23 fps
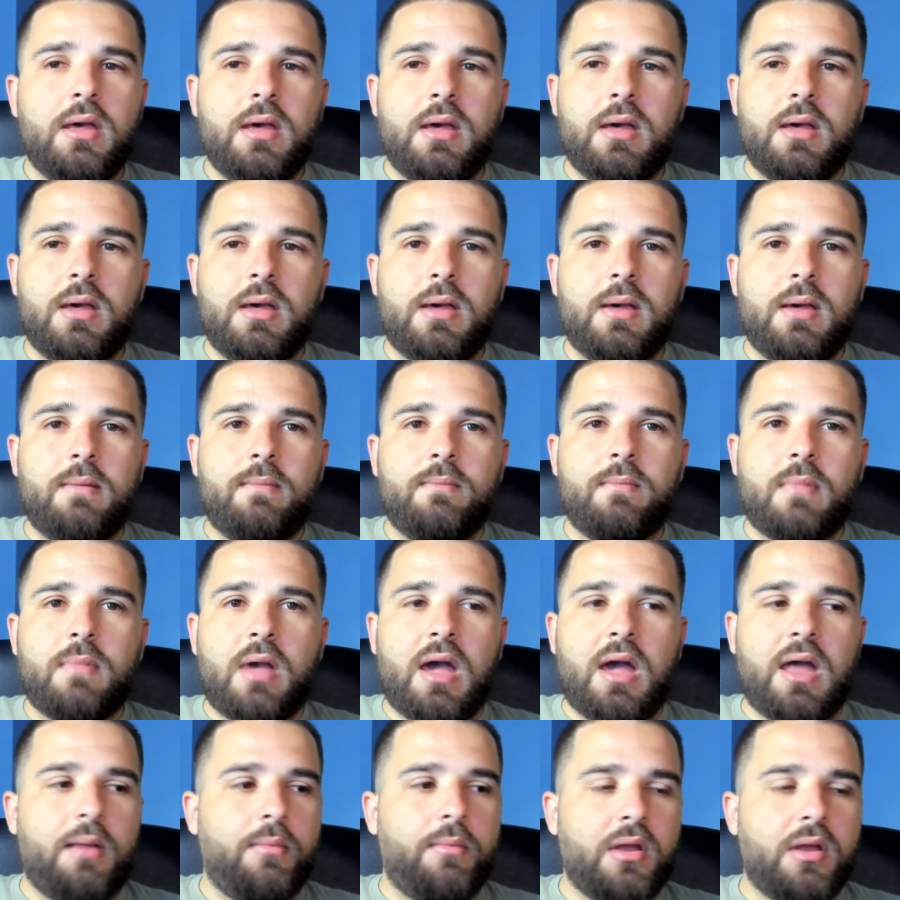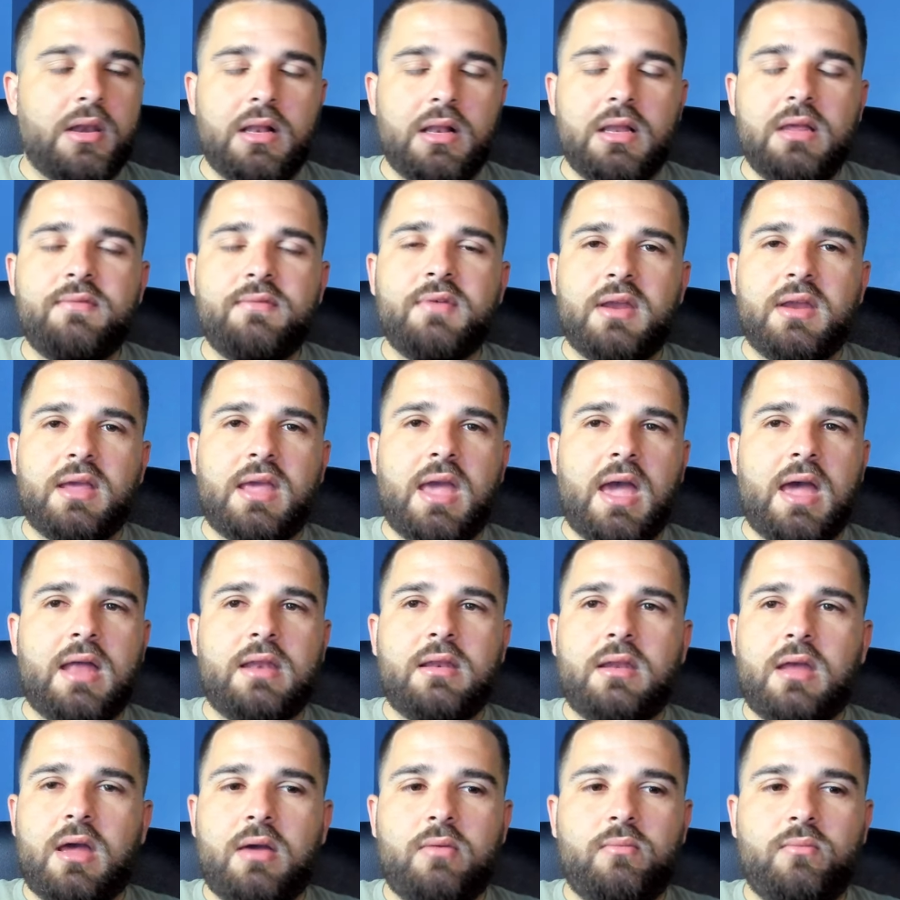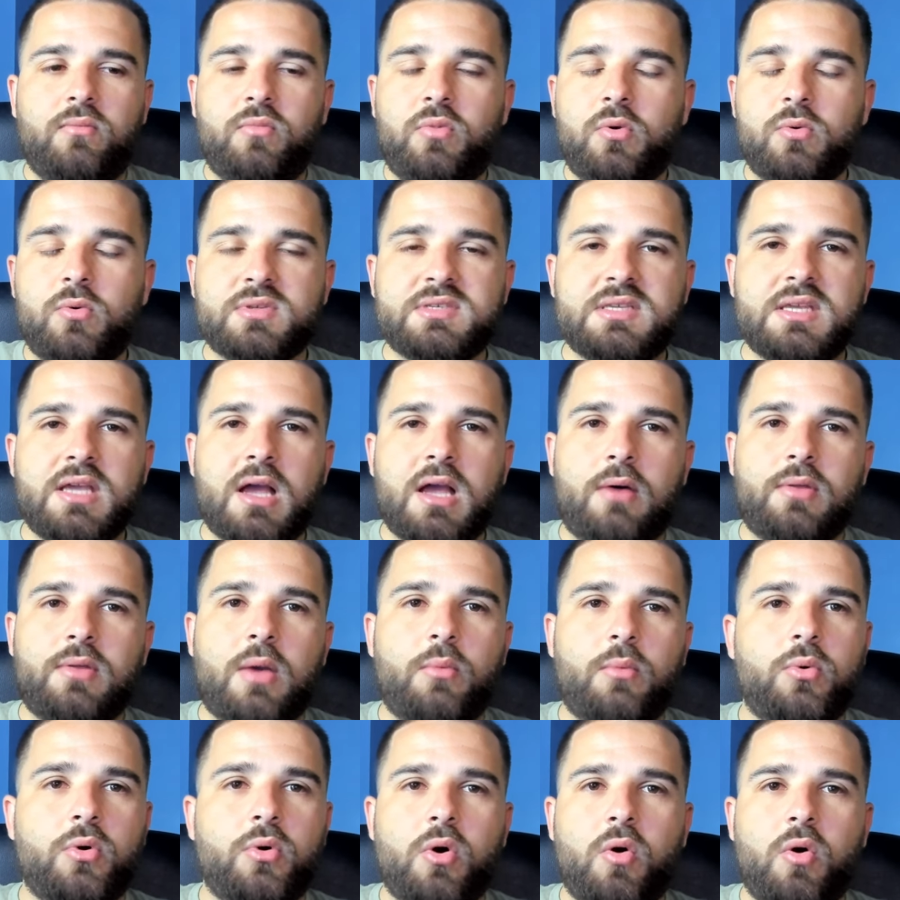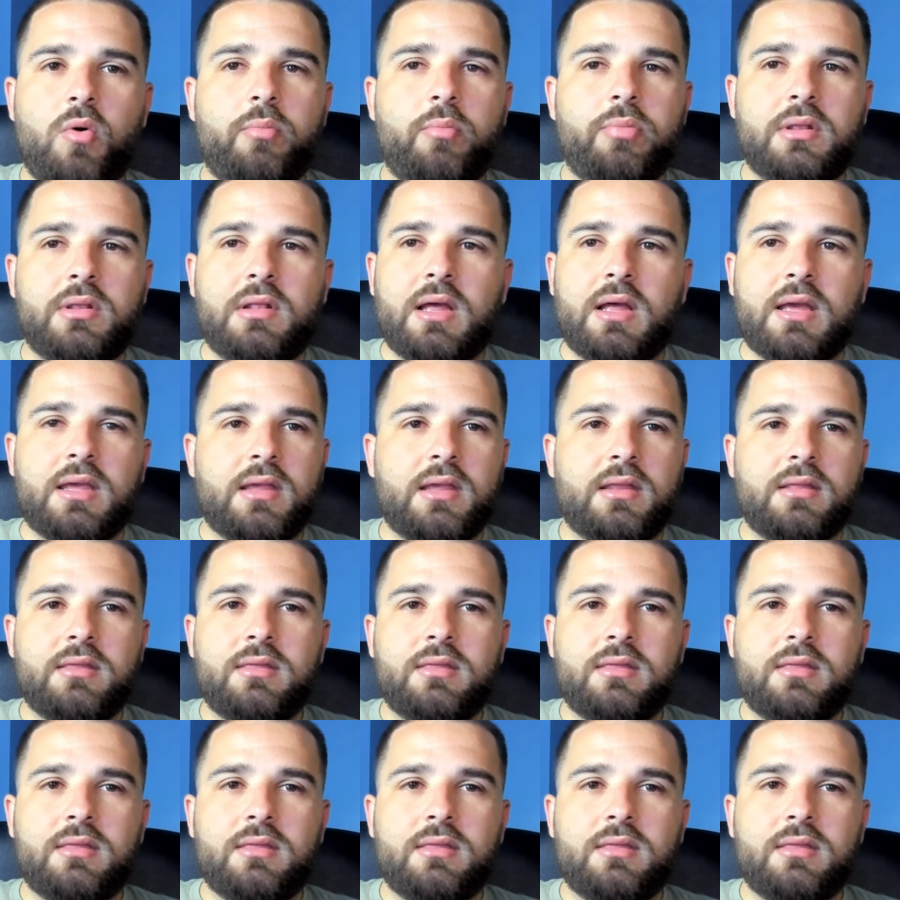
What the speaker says: And I'm gonna leave it again, and we will see how that will go. But, like,